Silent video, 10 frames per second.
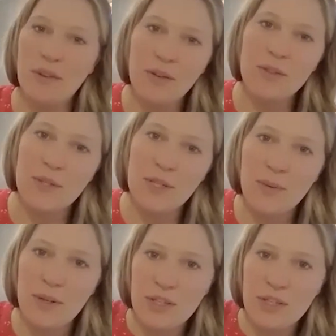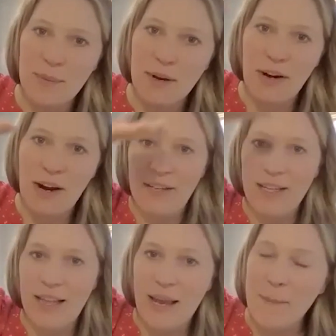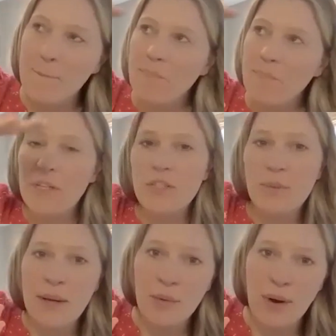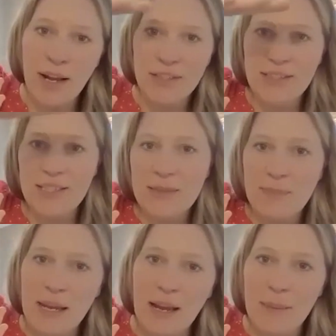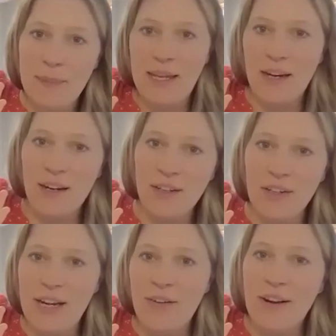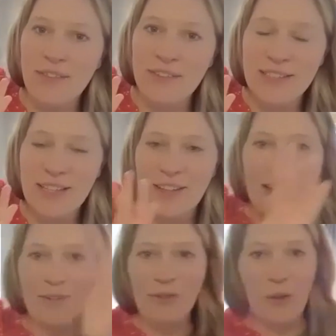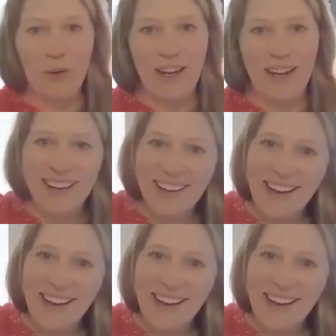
especially when you're talking about grounding, like there's so many writers that speak up here and your narrator feels like they're like floating